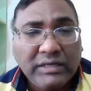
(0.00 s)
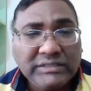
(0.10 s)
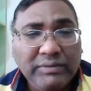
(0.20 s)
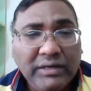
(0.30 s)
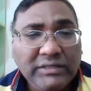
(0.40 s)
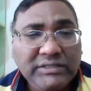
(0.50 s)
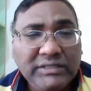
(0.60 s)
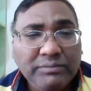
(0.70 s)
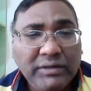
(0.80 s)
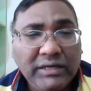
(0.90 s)
Similarly,
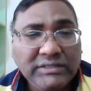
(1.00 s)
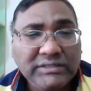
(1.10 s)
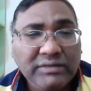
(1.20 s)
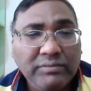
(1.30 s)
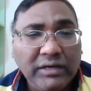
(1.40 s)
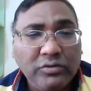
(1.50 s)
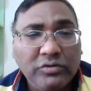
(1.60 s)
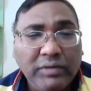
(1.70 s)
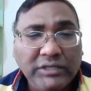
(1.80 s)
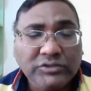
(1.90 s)
GSSS in Mangalore,
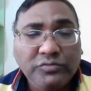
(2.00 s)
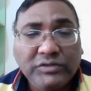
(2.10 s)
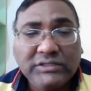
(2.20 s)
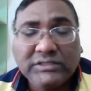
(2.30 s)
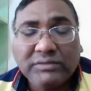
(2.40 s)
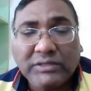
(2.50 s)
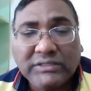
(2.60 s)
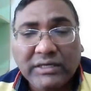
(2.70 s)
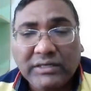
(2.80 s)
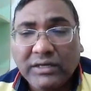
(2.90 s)
Mysore, which is
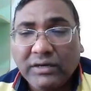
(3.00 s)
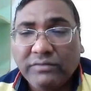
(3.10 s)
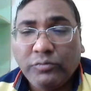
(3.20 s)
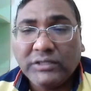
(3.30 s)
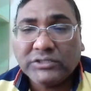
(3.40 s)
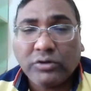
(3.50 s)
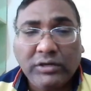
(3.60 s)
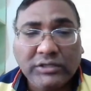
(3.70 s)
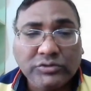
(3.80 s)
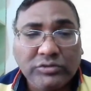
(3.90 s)
basically a women's
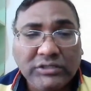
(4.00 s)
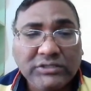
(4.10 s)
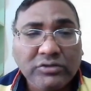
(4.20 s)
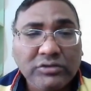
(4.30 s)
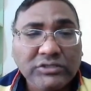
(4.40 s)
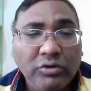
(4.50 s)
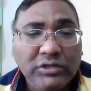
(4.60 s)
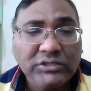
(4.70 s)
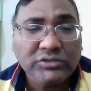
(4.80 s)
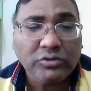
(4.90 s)
college. So this
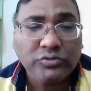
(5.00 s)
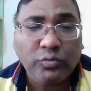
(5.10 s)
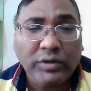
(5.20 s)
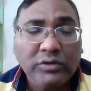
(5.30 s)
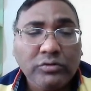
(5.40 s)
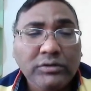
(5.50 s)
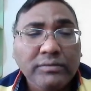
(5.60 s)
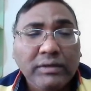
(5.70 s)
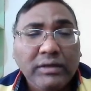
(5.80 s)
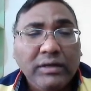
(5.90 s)
college is also very good.
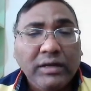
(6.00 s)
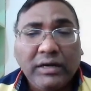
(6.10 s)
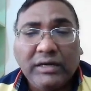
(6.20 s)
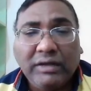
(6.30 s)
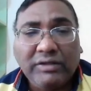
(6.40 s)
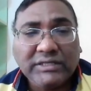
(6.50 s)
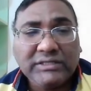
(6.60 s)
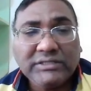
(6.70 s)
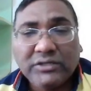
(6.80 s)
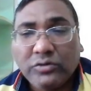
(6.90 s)
And I'll
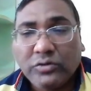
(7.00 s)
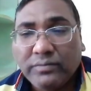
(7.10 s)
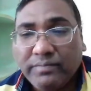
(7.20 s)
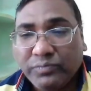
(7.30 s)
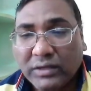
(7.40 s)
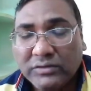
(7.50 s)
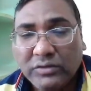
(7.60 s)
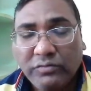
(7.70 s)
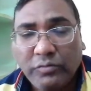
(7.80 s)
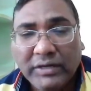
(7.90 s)
suggest, the
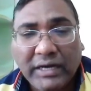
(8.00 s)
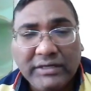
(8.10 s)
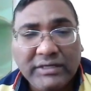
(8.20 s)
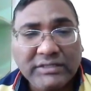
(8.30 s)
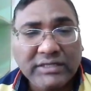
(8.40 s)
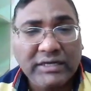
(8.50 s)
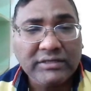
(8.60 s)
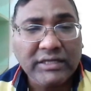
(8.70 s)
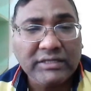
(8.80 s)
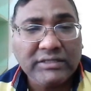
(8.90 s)
women candidates can
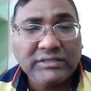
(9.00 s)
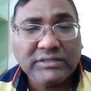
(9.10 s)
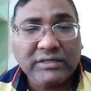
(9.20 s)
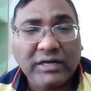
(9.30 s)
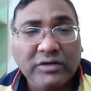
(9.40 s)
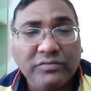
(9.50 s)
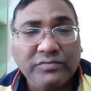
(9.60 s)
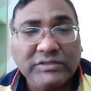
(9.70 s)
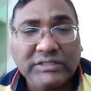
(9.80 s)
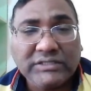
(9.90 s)
take this, and the cutoff
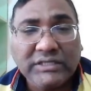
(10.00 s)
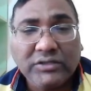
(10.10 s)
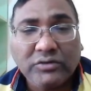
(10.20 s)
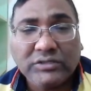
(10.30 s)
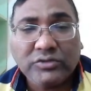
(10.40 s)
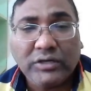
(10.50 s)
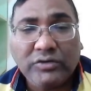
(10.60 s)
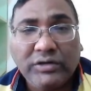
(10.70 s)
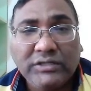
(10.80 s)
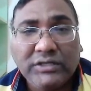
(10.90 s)
is 16,000 and
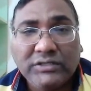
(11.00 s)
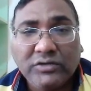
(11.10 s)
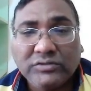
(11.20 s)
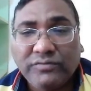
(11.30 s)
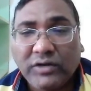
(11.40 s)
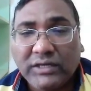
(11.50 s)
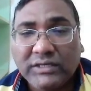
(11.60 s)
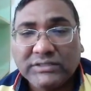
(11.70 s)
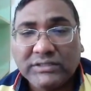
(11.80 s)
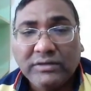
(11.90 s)
23,000 for
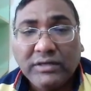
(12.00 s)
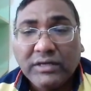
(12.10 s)
ISC.